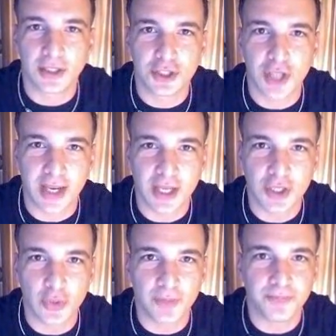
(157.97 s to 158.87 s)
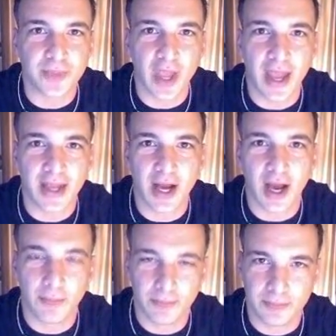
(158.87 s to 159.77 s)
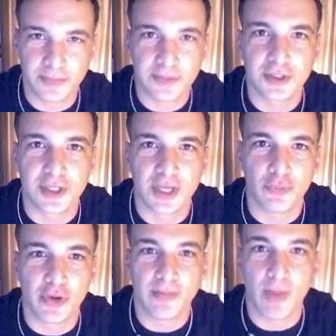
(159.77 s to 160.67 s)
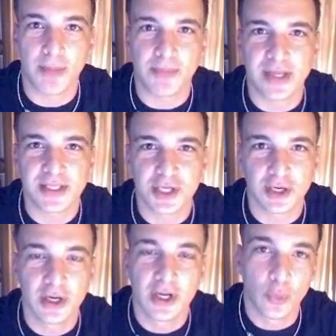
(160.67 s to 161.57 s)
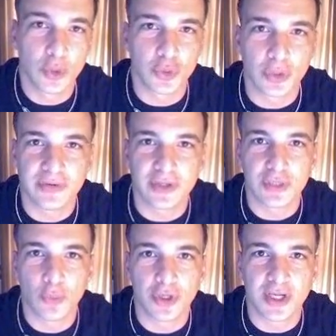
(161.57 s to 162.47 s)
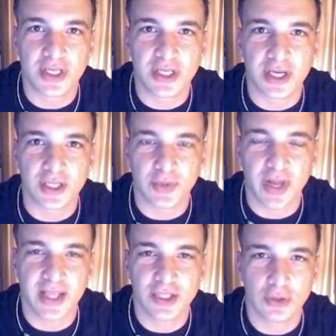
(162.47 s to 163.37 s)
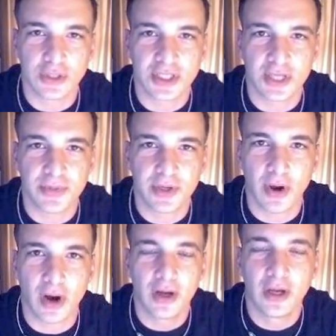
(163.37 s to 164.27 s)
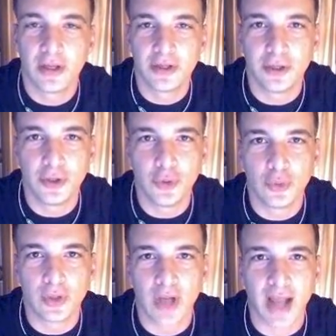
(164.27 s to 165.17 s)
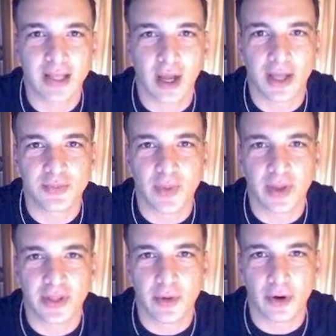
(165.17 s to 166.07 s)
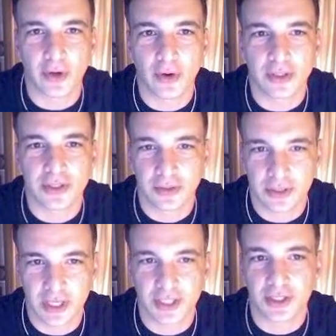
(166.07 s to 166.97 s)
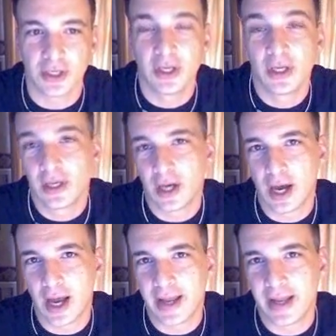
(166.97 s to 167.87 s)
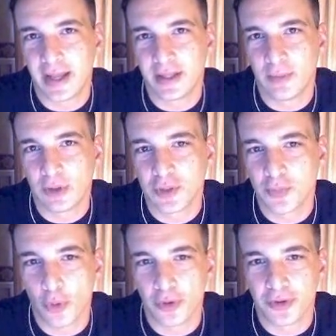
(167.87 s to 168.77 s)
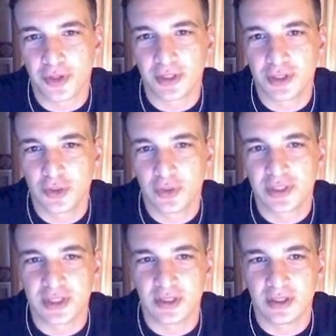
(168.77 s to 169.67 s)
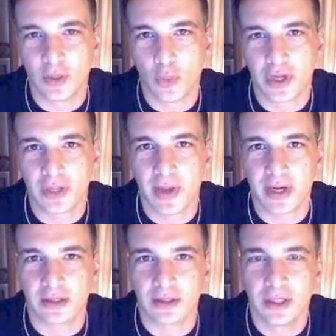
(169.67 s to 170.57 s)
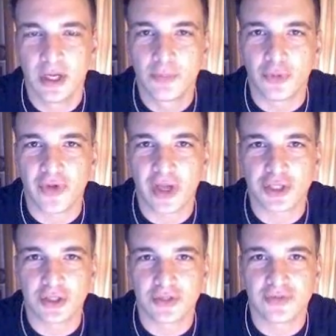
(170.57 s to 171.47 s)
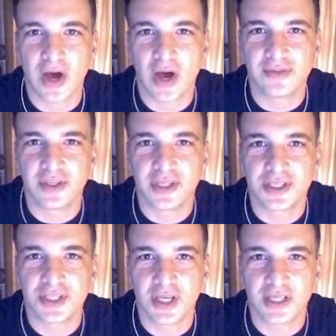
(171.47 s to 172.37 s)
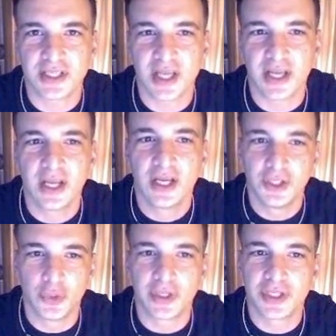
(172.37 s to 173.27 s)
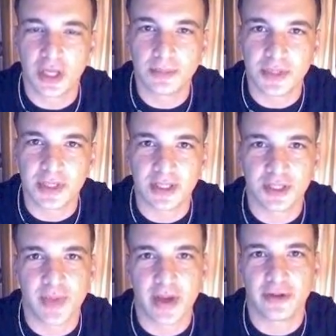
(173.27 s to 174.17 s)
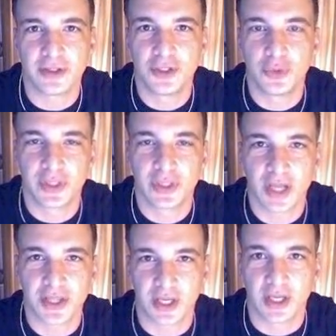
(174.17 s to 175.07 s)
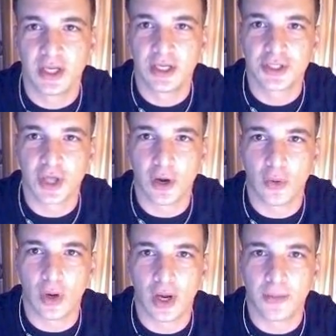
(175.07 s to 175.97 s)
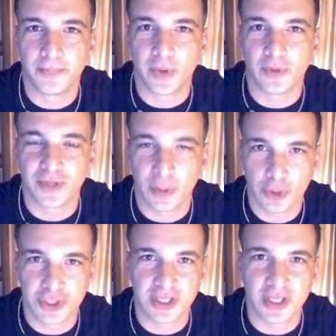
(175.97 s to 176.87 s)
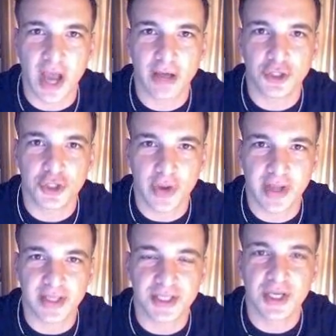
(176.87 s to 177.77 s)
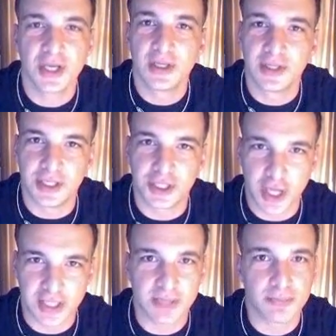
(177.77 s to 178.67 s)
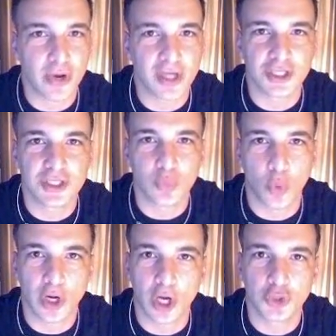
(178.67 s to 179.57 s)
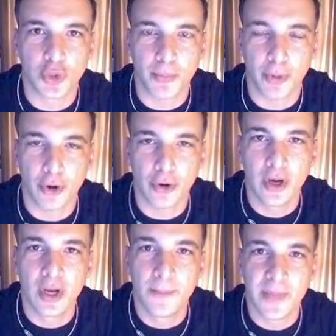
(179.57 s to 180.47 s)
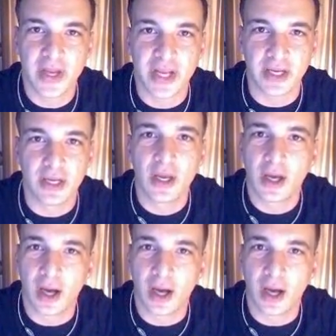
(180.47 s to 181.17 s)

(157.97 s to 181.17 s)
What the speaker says: Check into it and keep reading my piece here, which will give you some more details. But Hands-Only CPR, the new guidelines by the American Heart Association. And the most important thing too is, one of the medical professionals involved in this study said doing something is better than doing nothing. So if someone's in dire straits, the chest compressions, 100 per minute,